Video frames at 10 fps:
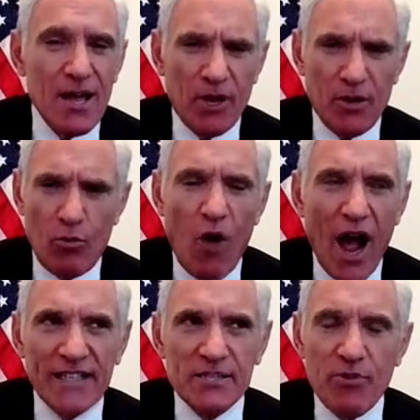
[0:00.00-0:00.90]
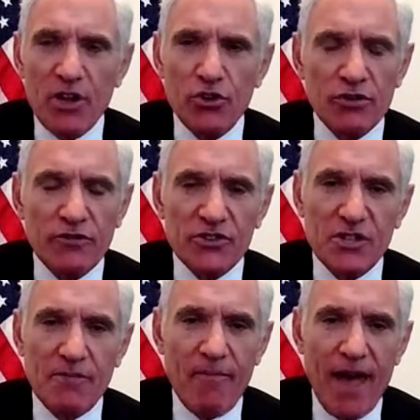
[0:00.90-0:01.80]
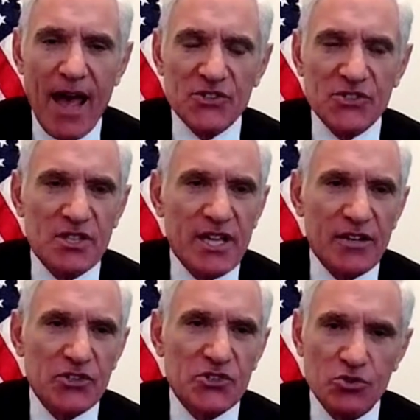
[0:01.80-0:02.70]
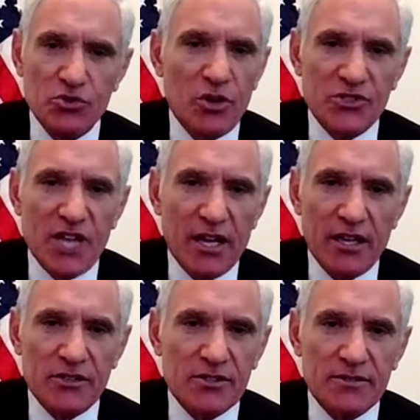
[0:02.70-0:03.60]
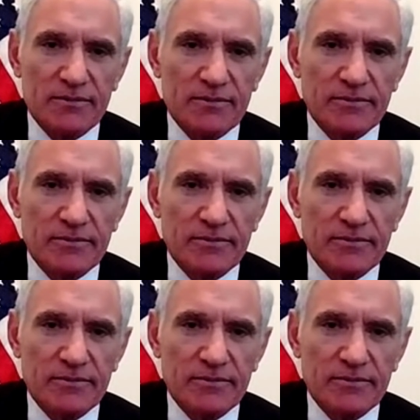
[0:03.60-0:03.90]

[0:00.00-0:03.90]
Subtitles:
but widespread universal masks, that is pseudoscience.